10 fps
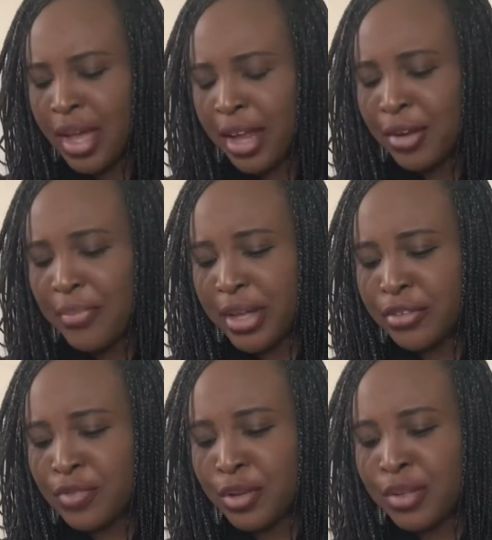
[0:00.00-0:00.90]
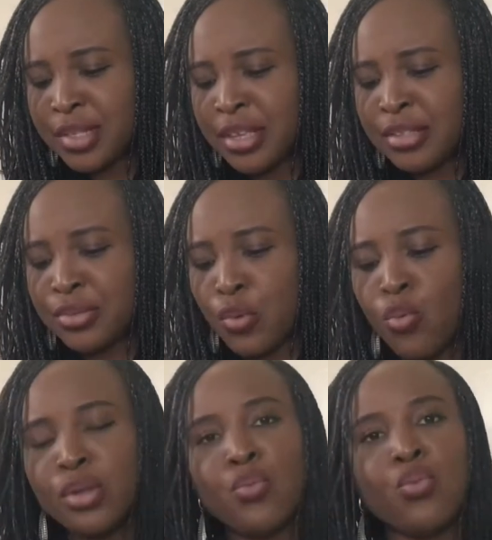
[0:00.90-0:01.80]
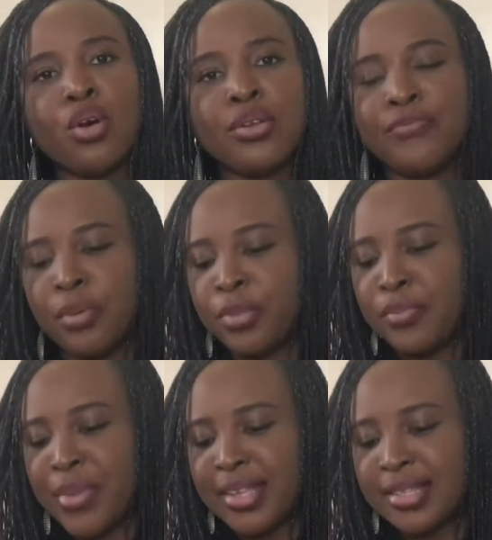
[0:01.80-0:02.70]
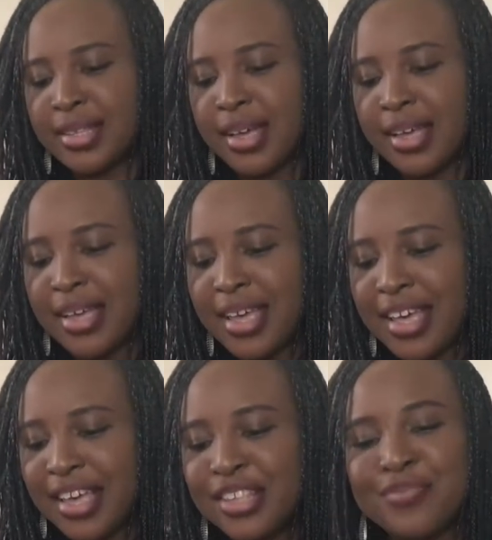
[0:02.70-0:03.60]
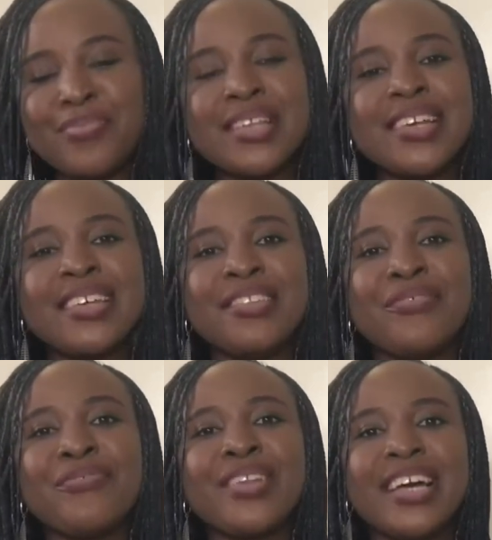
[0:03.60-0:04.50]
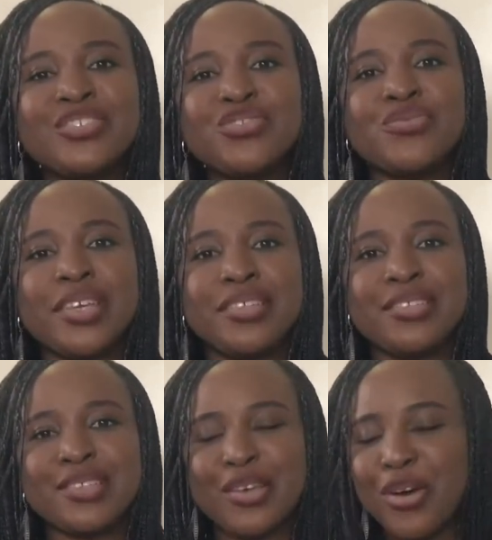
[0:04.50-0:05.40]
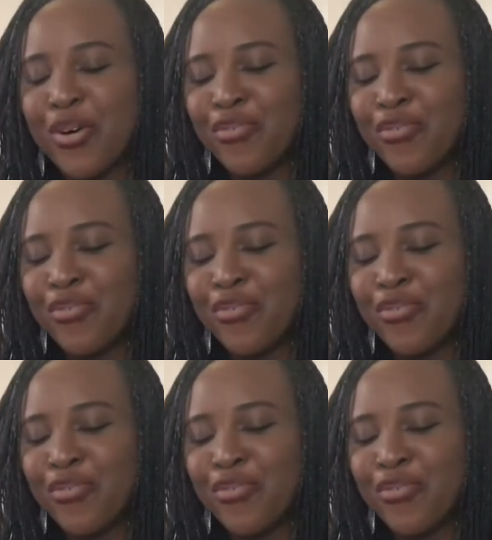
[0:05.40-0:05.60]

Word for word: Another part of the song says, One word from the master is better than the flatterings of